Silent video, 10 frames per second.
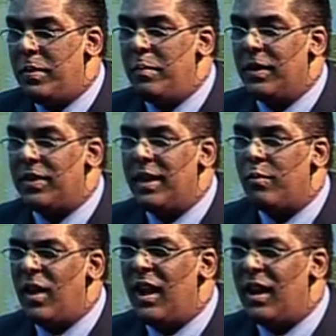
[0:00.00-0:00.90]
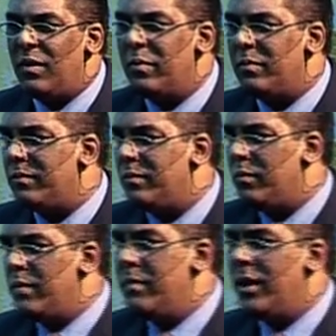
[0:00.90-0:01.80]
People think, well,
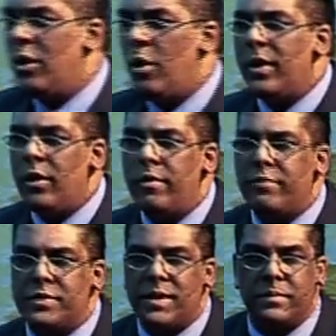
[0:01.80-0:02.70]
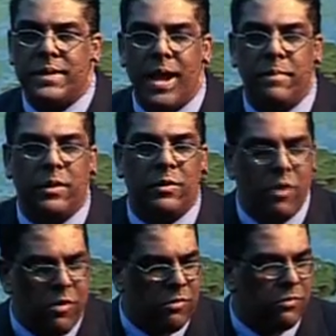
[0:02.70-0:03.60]
we've been going on for some time.
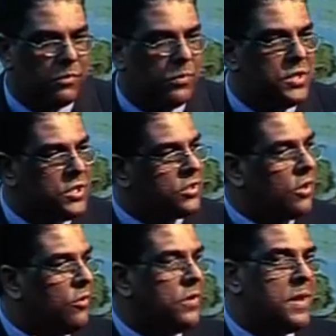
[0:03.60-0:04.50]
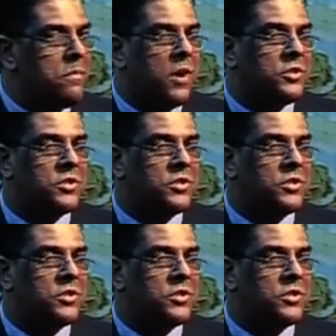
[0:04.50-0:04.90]
No, we're just only about